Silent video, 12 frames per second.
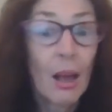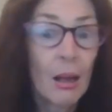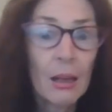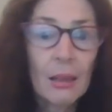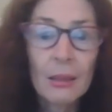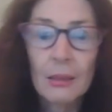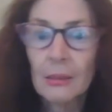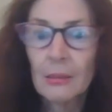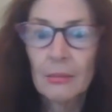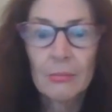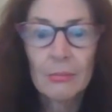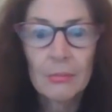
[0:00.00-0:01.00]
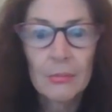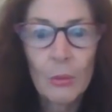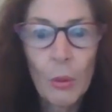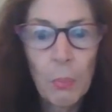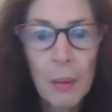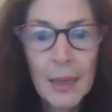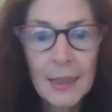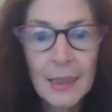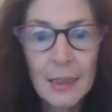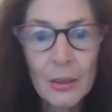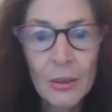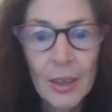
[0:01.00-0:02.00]
Well, plenty
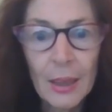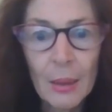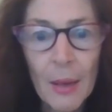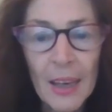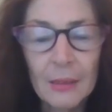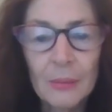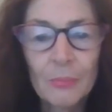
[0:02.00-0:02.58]
to think about.